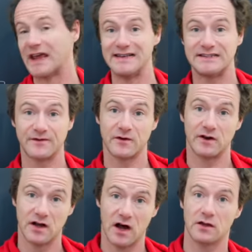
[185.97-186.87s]
a
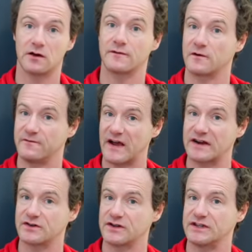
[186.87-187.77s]
different color for
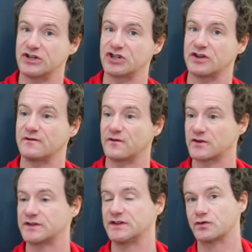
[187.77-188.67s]
vector addition
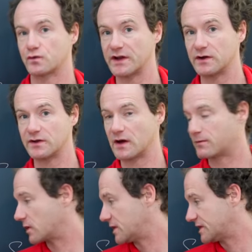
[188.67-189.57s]
versus real
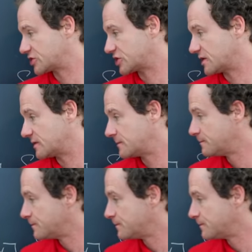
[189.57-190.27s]
number addition.